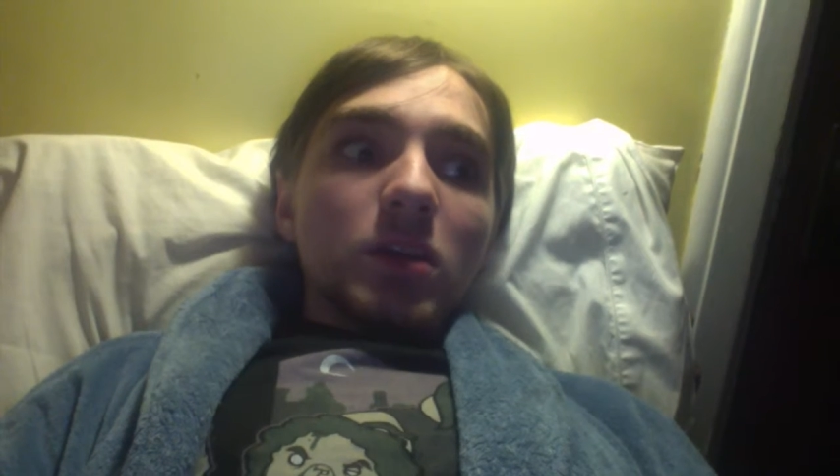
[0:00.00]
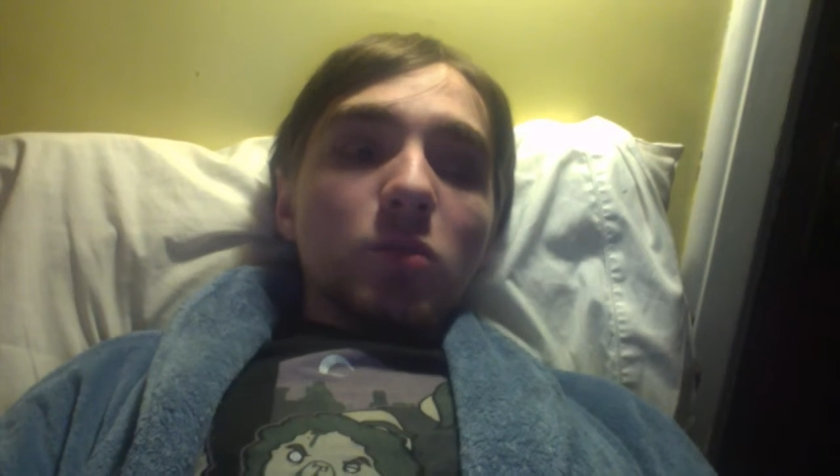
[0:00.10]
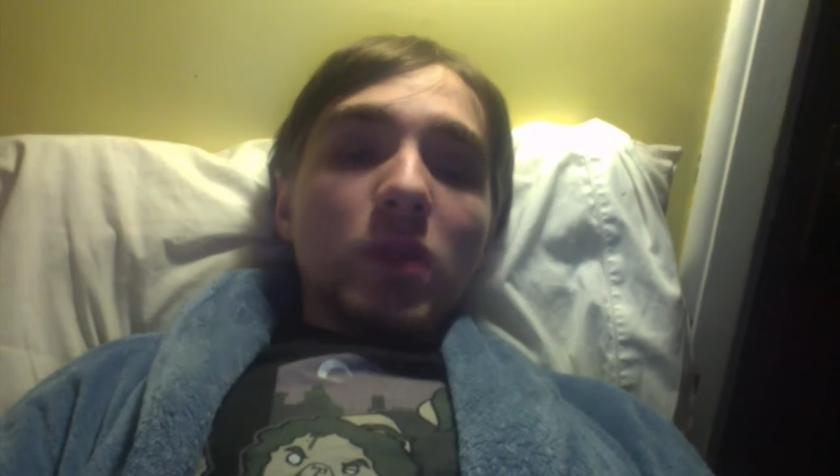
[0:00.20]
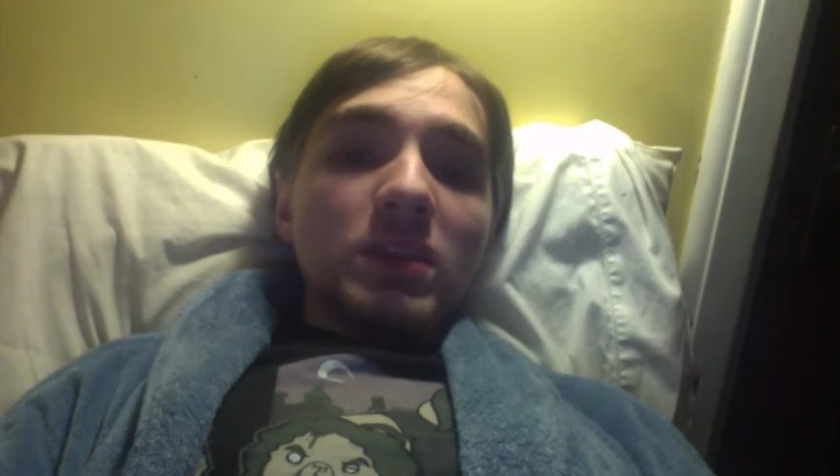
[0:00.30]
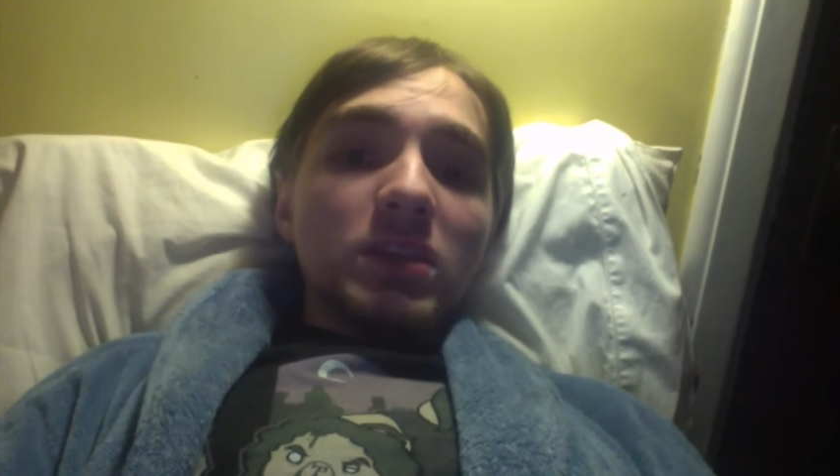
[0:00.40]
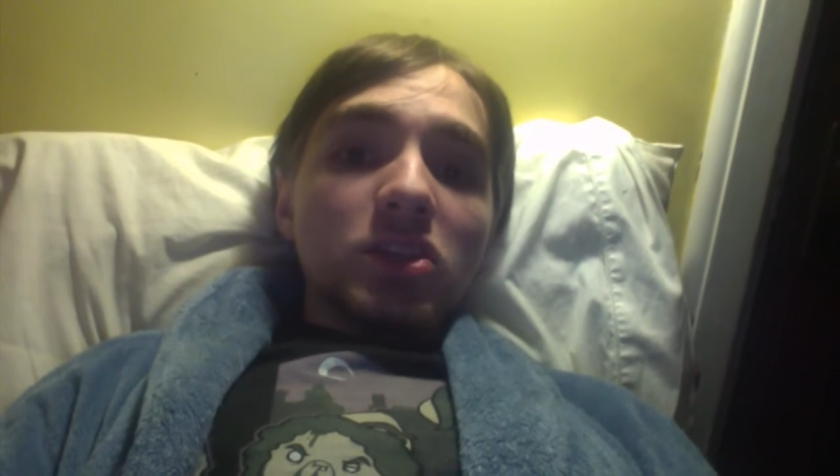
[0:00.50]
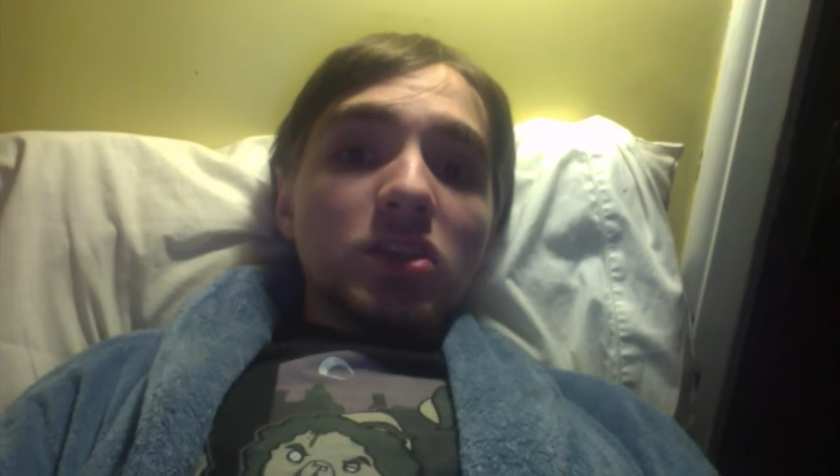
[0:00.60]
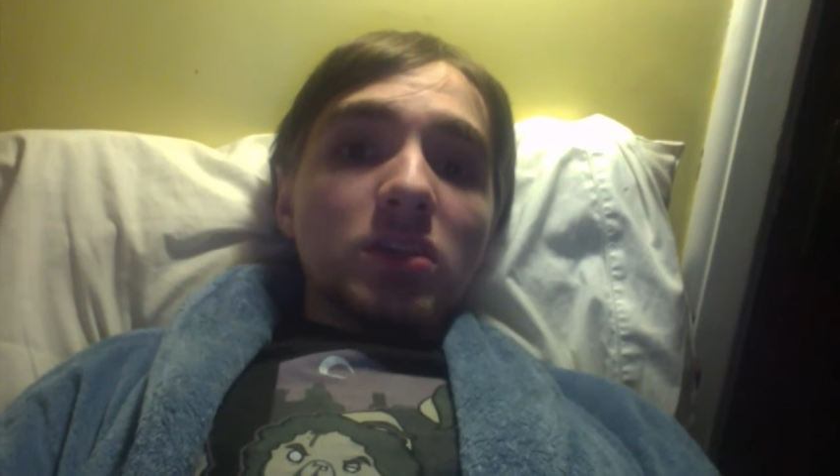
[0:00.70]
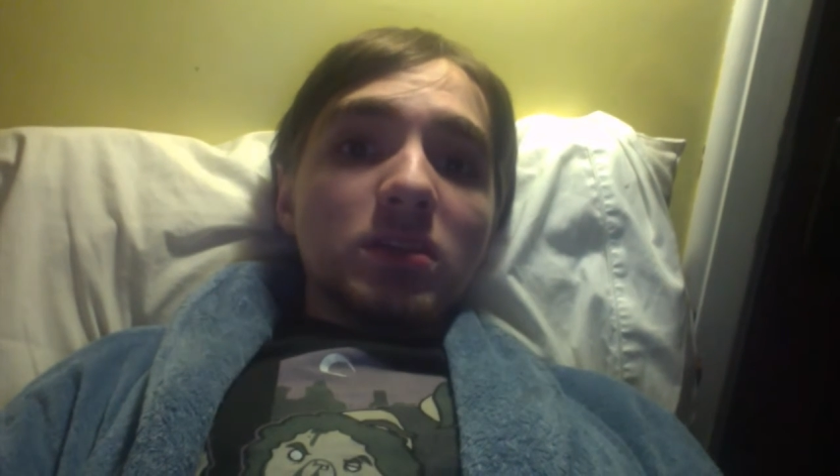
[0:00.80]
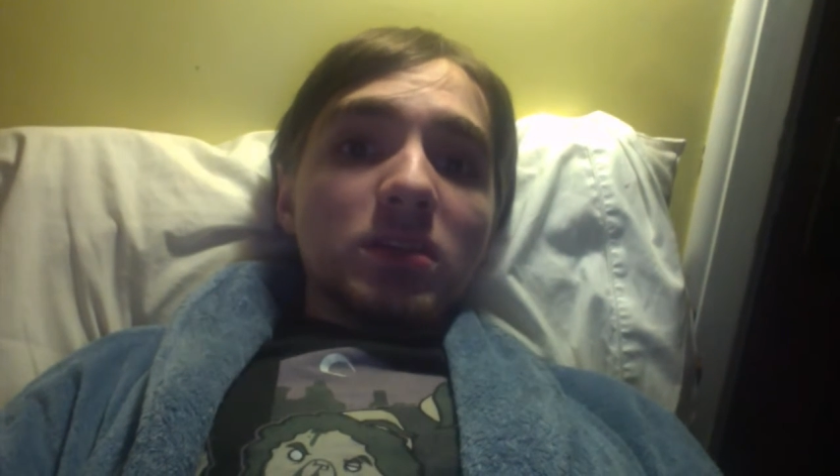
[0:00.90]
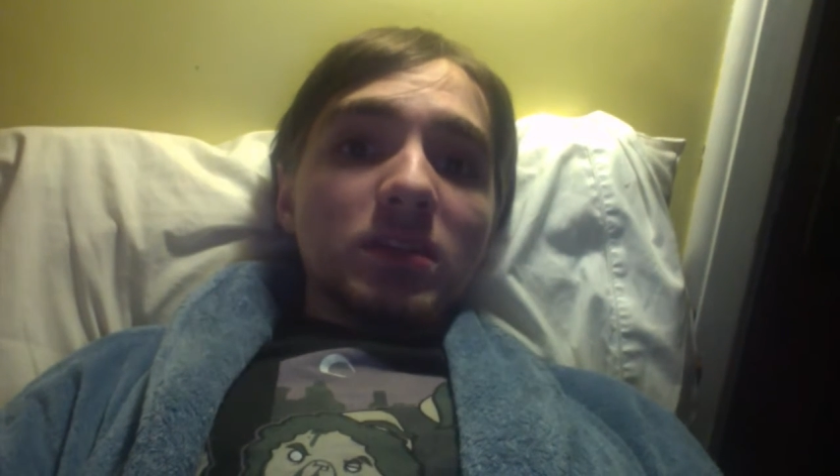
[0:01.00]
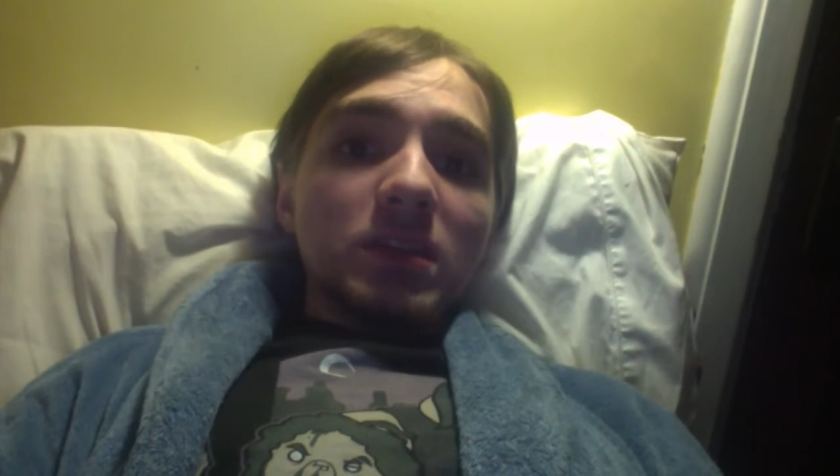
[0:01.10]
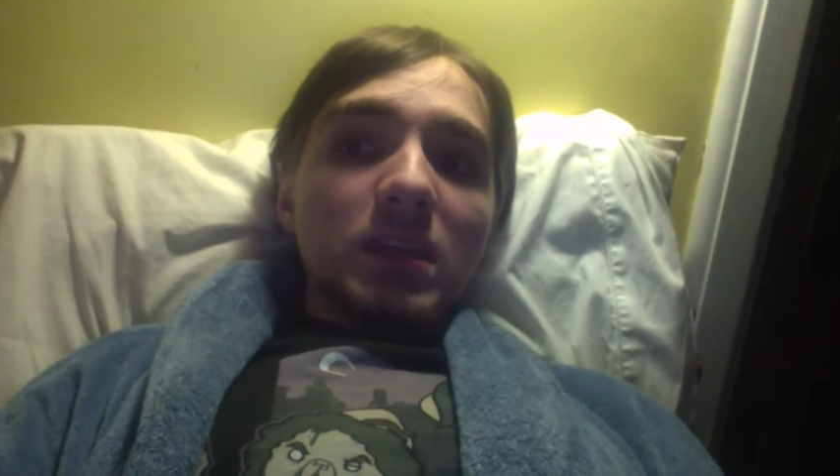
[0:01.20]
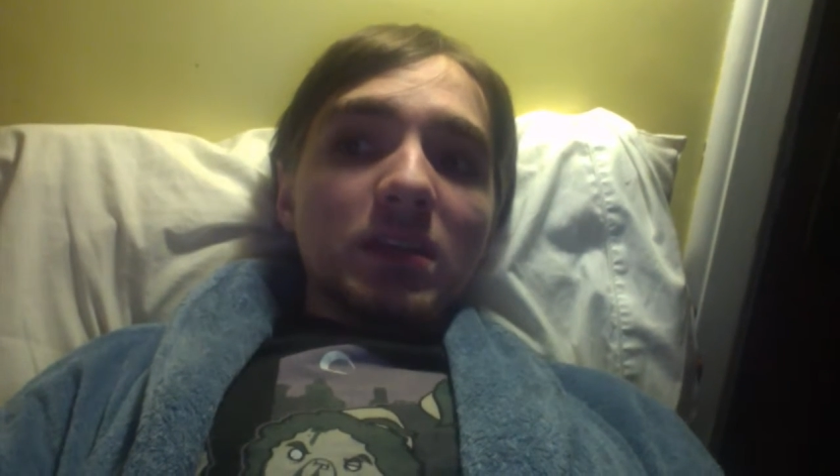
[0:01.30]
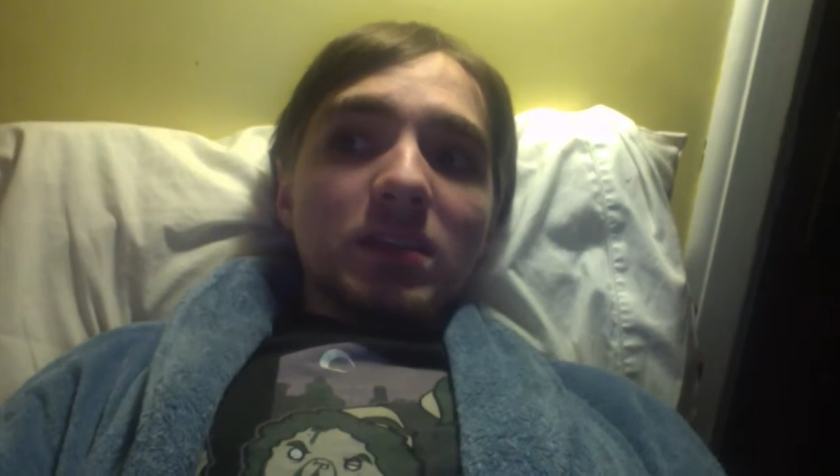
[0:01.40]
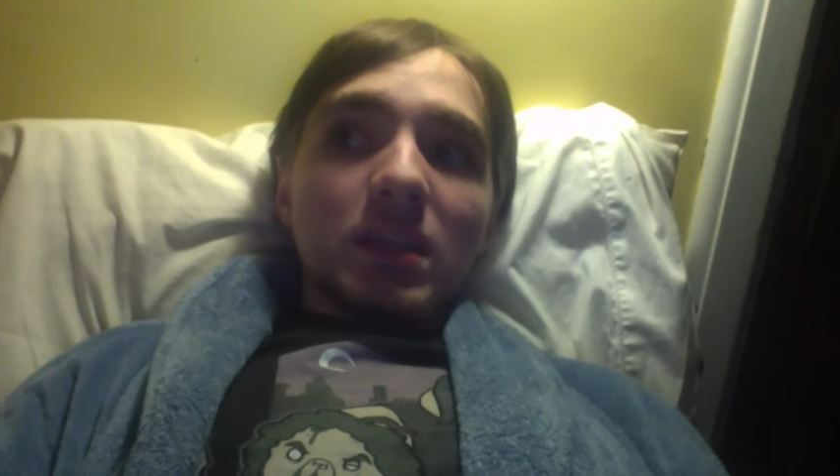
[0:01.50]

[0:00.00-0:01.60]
transitions to scenes.